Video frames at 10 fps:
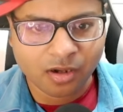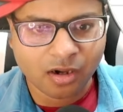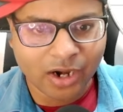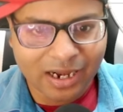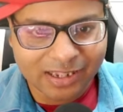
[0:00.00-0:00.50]

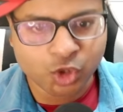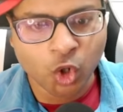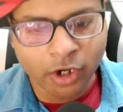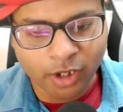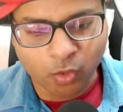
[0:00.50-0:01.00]
rally
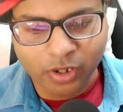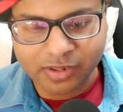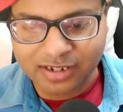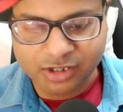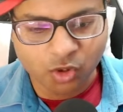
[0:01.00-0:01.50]
joiner. Okay,
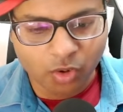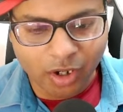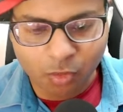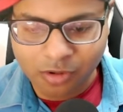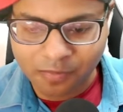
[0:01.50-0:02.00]
there is no
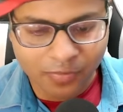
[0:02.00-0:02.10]
doubt.